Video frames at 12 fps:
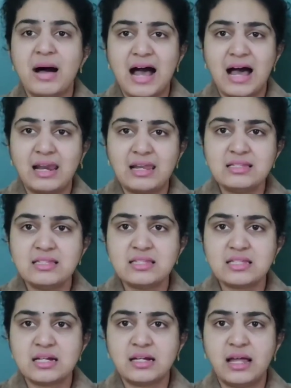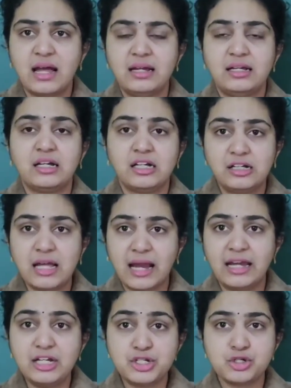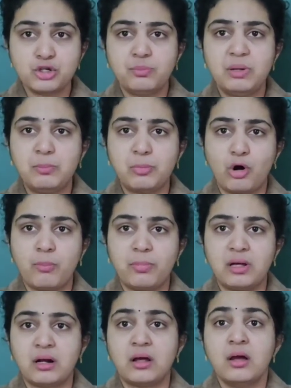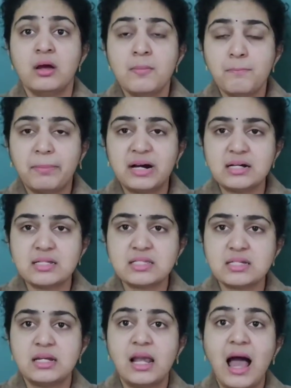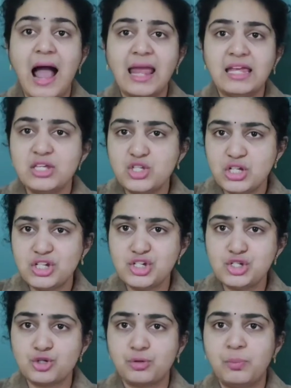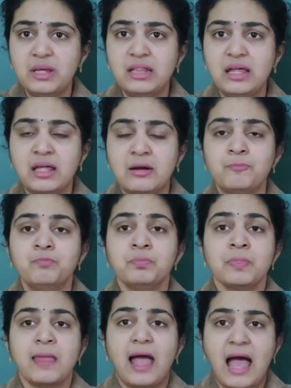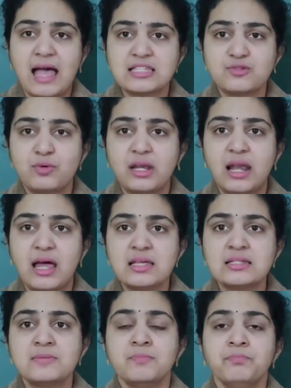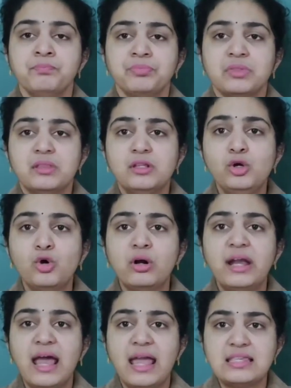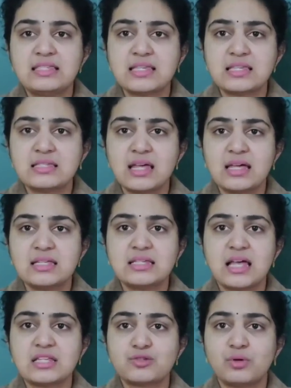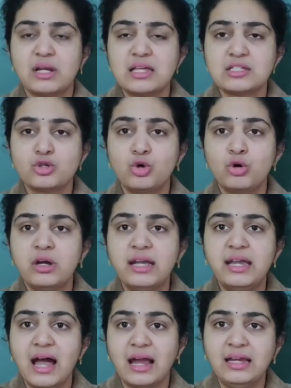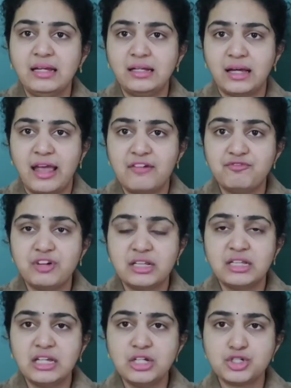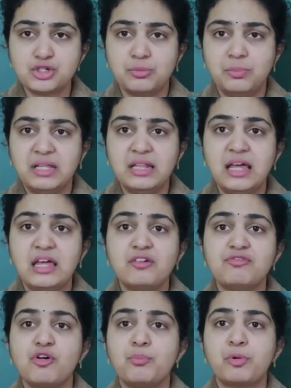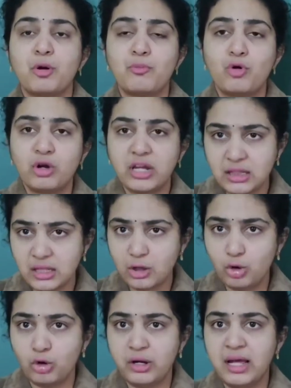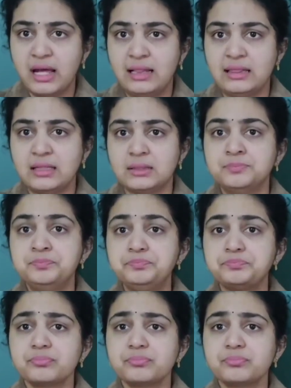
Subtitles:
Balanced diet should be proper, personal hygiene should be there, as well as good exercise, as well as good diet. Everything should be there for promoting the good health.